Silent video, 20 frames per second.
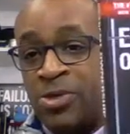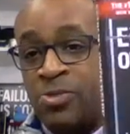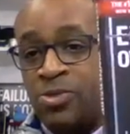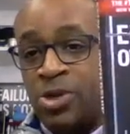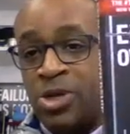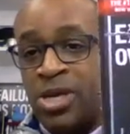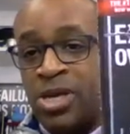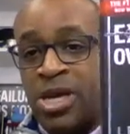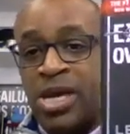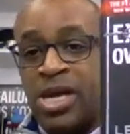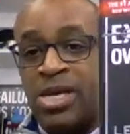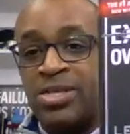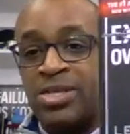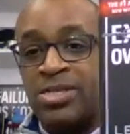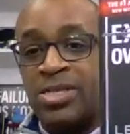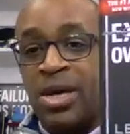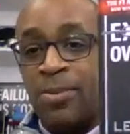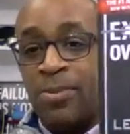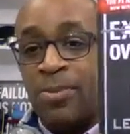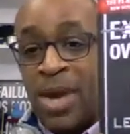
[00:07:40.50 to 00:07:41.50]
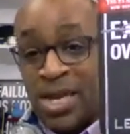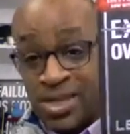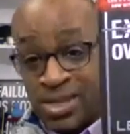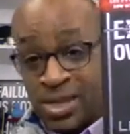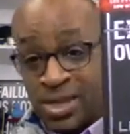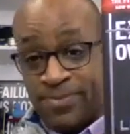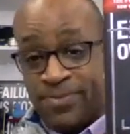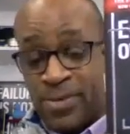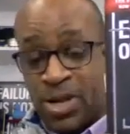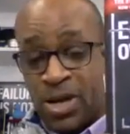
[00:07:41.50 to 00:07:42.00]
This book is
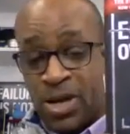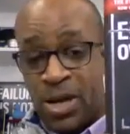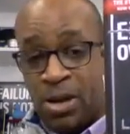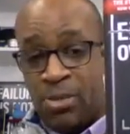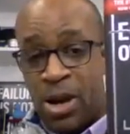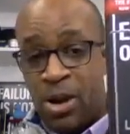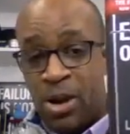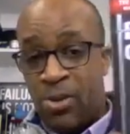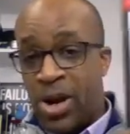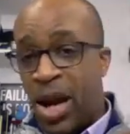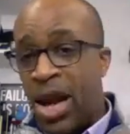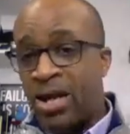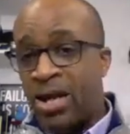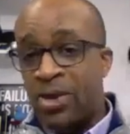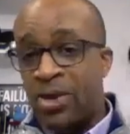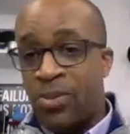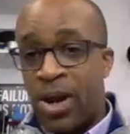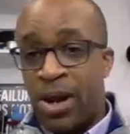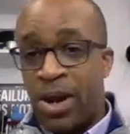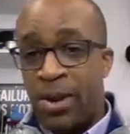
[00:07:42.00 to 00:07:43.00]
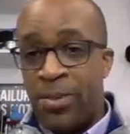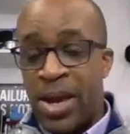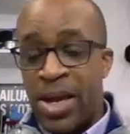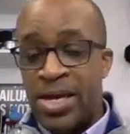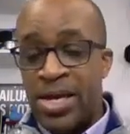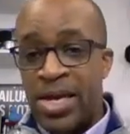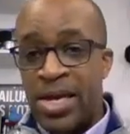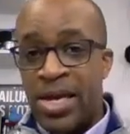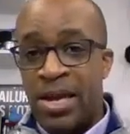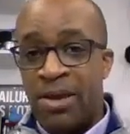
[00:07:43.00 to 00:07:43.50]
amazing. I would highly
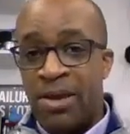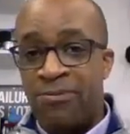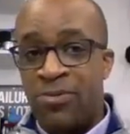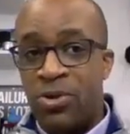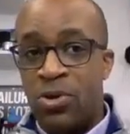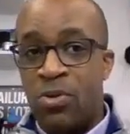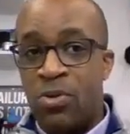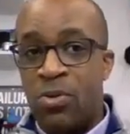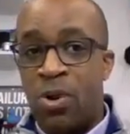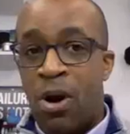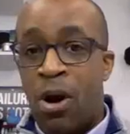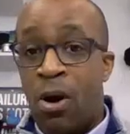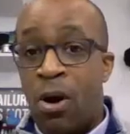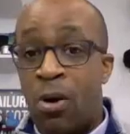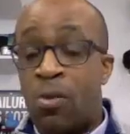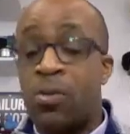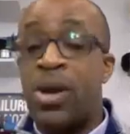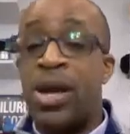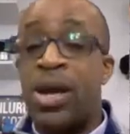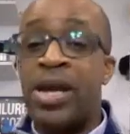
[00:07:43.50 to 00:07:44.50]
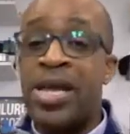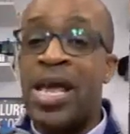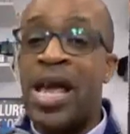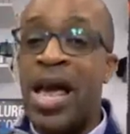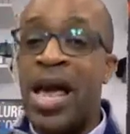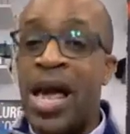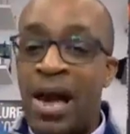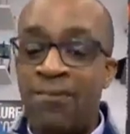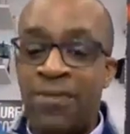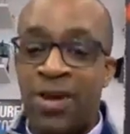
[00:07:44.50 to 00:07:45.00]
recommend it if you
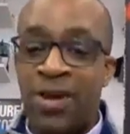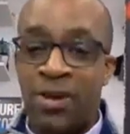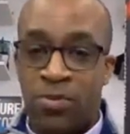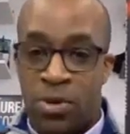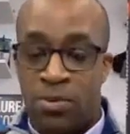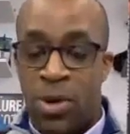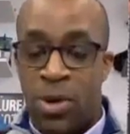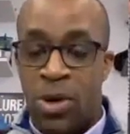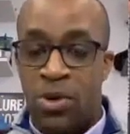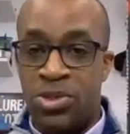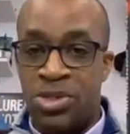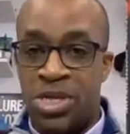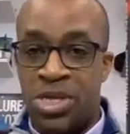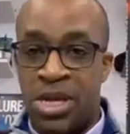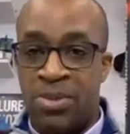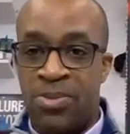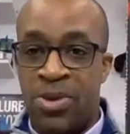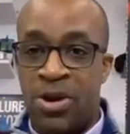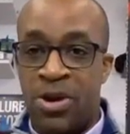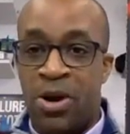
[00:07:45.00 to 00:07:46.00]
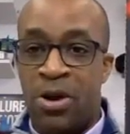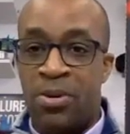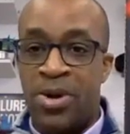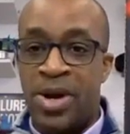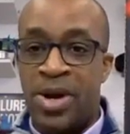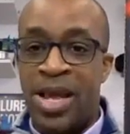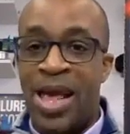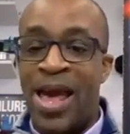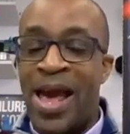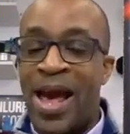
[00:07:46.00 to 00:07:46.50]
already have a remote team that
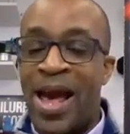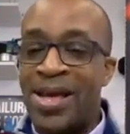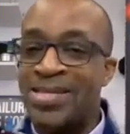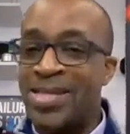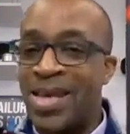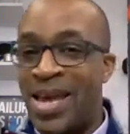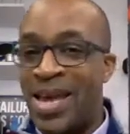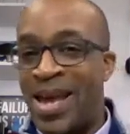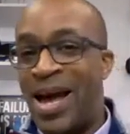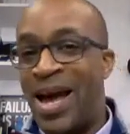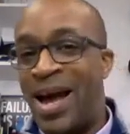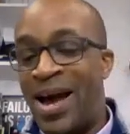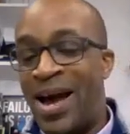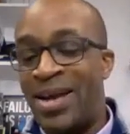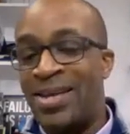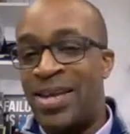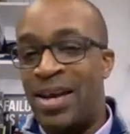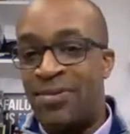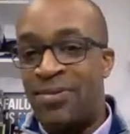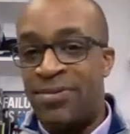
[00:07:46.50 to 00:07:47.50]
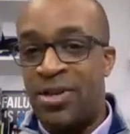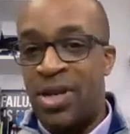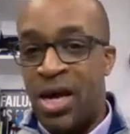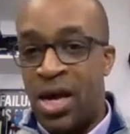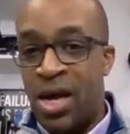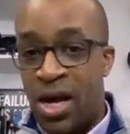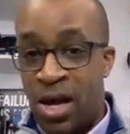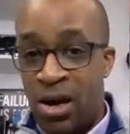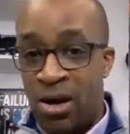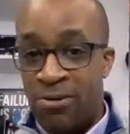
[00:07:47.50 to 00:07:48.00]
already has a high
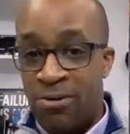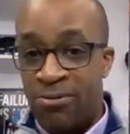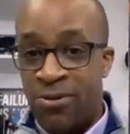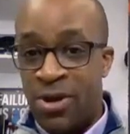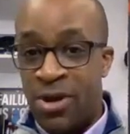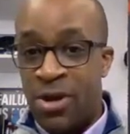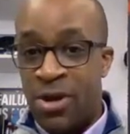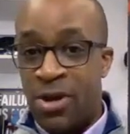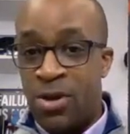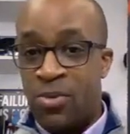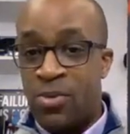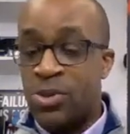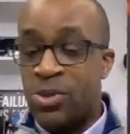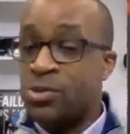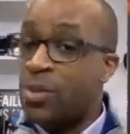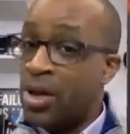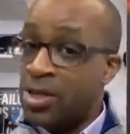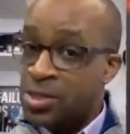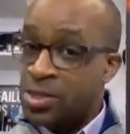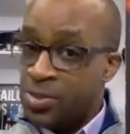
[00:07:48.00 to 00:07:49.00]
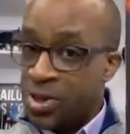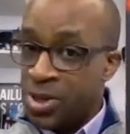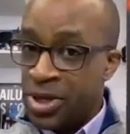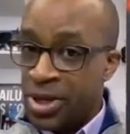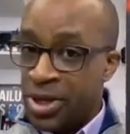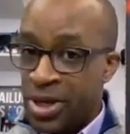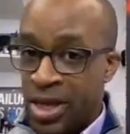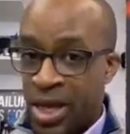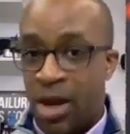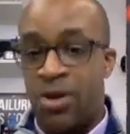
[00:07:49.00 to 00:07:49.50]
level of
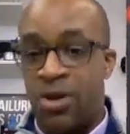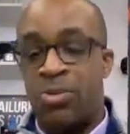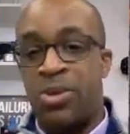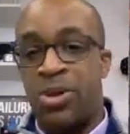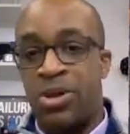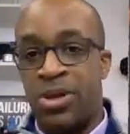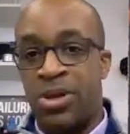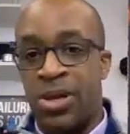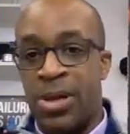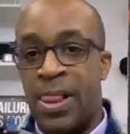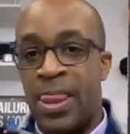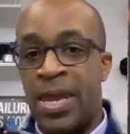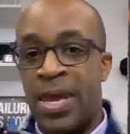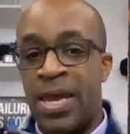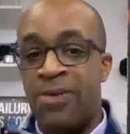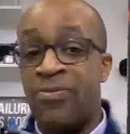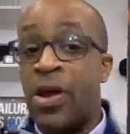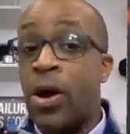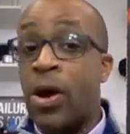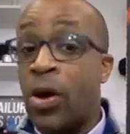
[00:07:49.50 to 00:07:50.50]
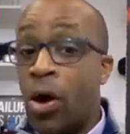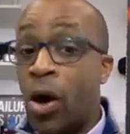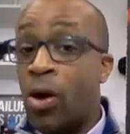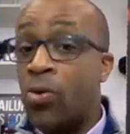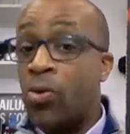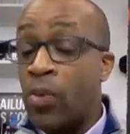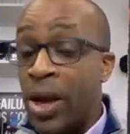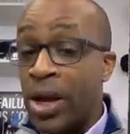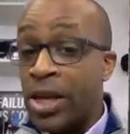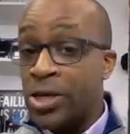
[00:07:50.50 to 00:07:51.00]
responsibility and accountability. If they're
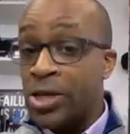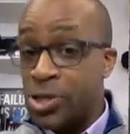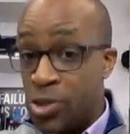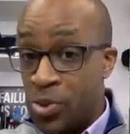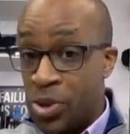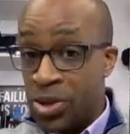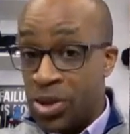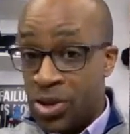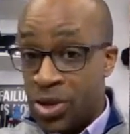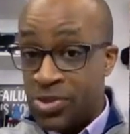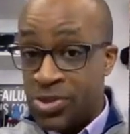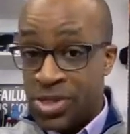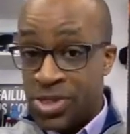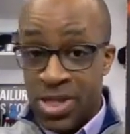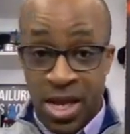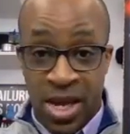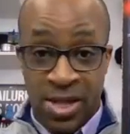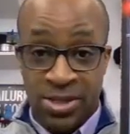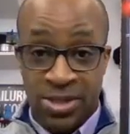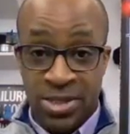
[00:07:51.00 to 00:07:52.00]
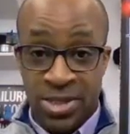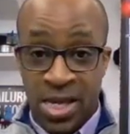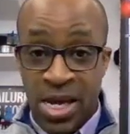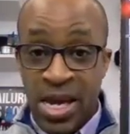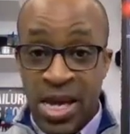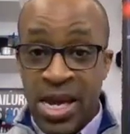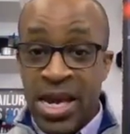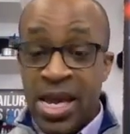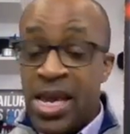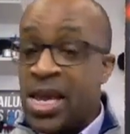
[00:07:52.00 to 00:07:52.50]
already doing those things,
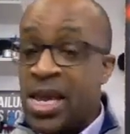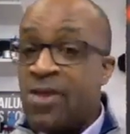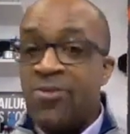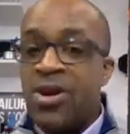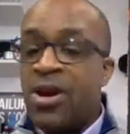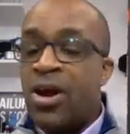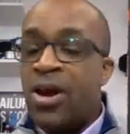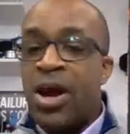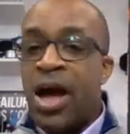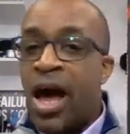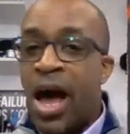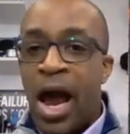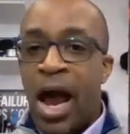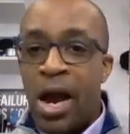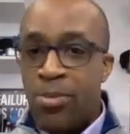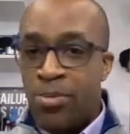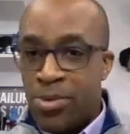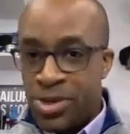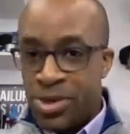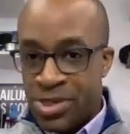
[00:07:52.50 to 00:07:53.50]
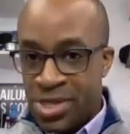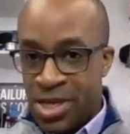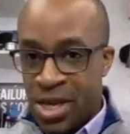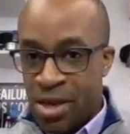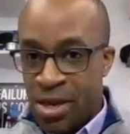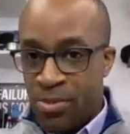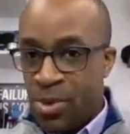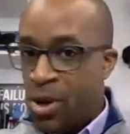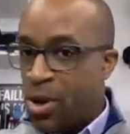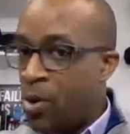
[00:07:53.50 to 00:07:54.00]
even on a hybrid
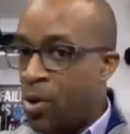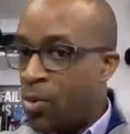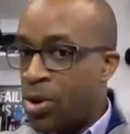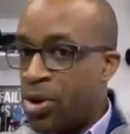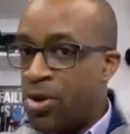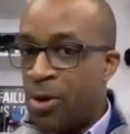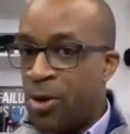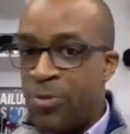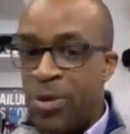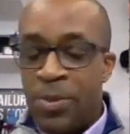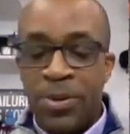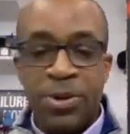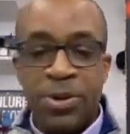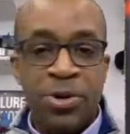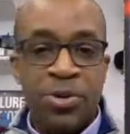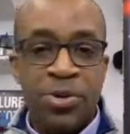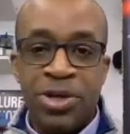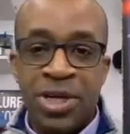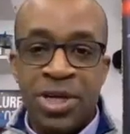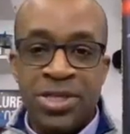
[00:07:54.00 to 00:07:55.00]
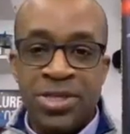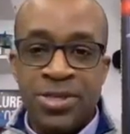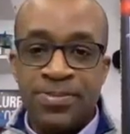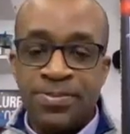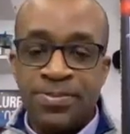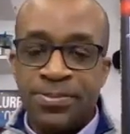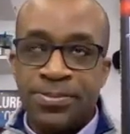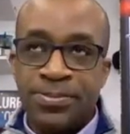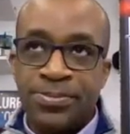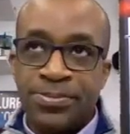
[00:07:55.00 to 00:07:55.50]
team where you have people who are
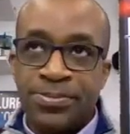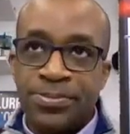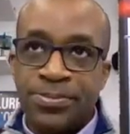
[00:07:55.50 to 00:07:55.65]
just